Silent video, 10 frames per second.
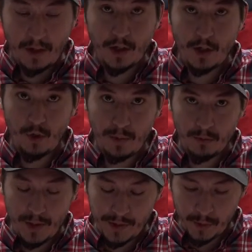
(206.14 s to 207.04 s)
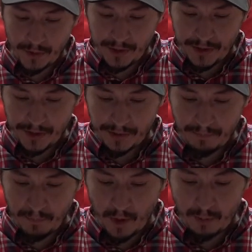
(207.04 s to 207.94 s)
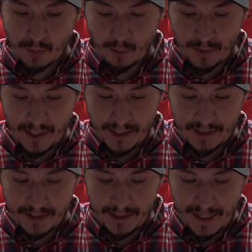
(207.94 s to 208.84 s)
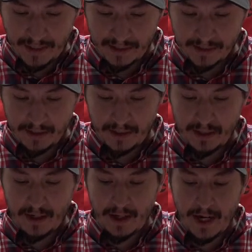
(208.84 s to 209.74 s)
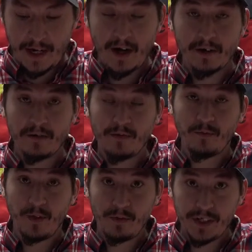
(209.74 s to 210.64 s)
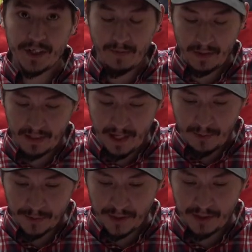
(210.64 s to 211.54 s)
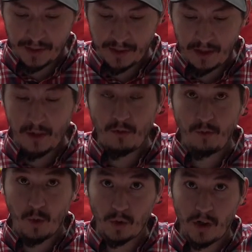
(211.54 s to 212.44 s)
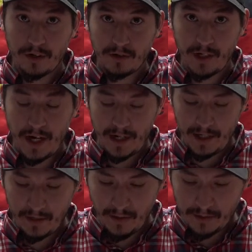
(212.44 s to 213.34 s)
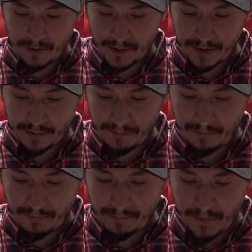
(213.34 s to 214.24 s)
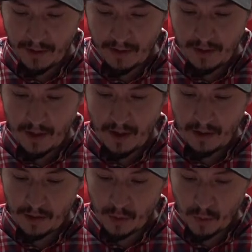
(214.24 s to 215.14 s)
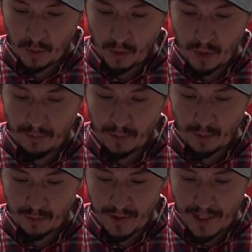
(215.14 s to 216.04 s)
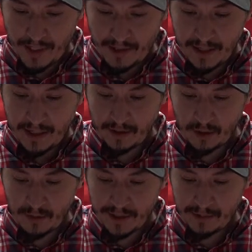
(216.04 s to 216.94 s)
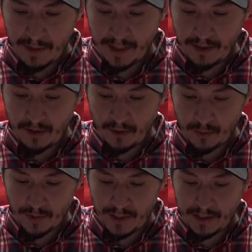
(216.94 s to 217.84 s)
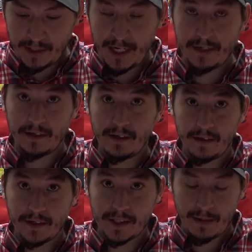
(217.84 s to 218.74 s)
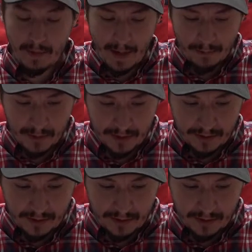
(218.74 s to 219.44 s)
Human Resources, appropriated to date, $857,480. Total appropriated and current spending authority to date, the same amount.